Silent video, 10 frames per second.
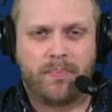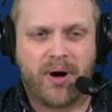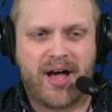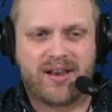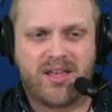
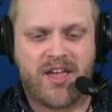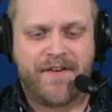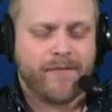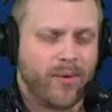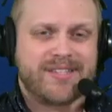but if
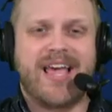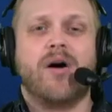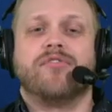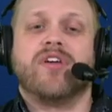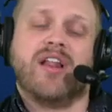everyone's
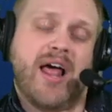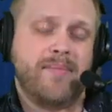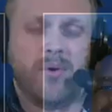healthy, and I'm going